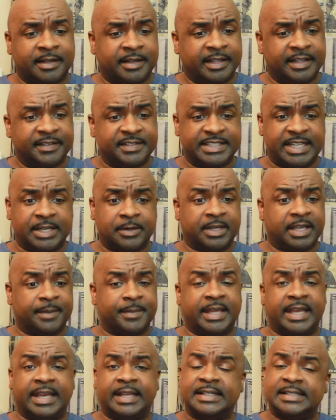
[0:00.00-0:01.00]
if she ain't gonna give
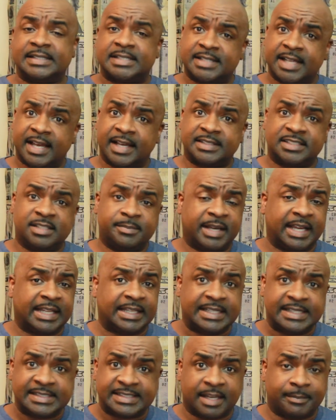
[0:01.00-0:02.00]
me any sex, she better at
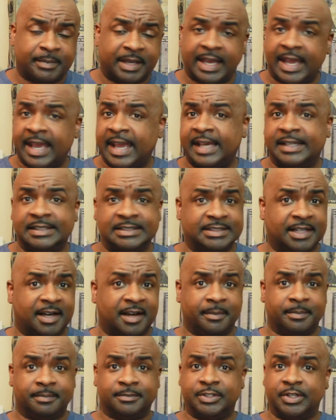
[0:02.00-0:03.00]
least give me a hand
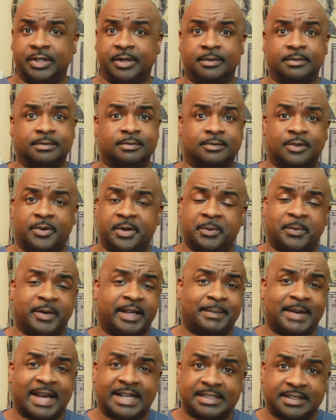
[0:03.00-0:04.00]
job, you know, on the
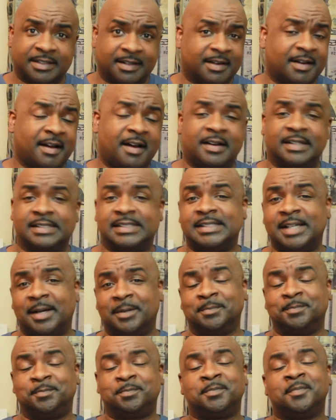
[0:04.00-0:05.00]
way back to the car or
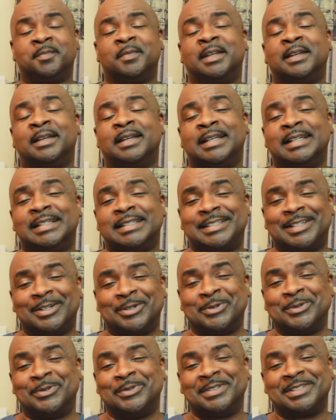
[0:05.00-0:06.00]
something.
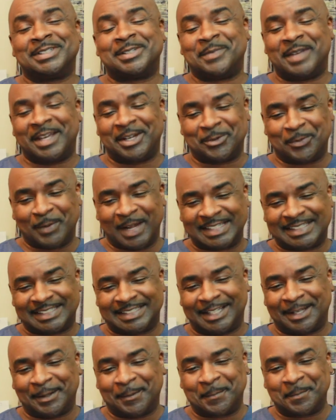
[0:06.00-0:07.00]
So some
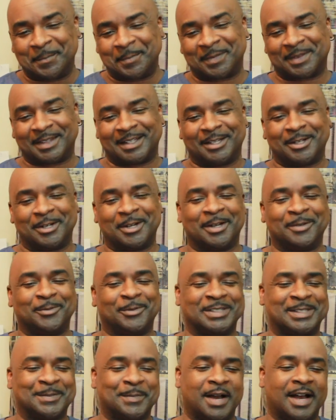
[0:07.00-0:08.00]
interesting
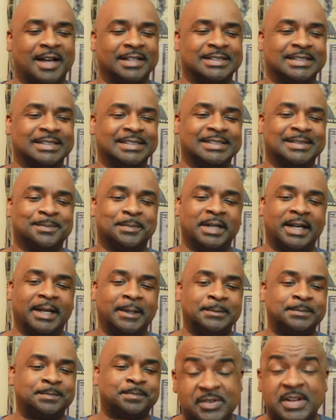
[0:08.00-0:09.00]
responses, but
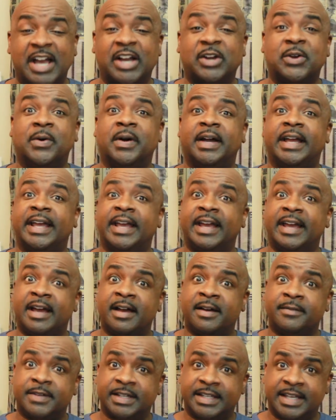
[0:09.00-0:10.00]
not gonna
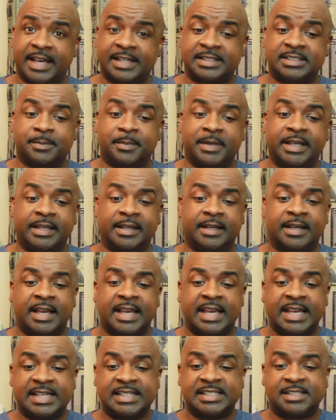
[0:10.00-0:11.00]
ever catch me
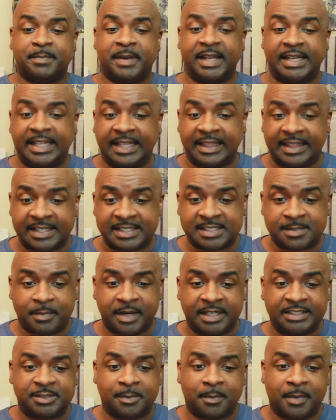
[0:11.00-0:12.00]
spending this
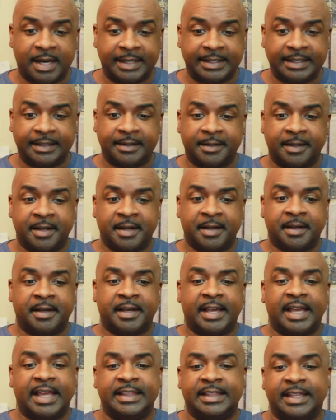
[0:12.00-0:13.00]
much money
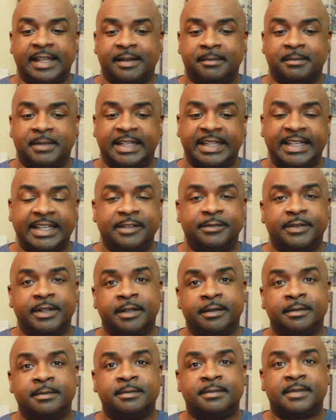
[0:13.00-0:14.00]
and then
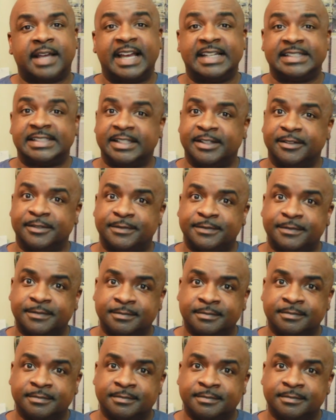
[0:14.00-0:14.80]
leaving as if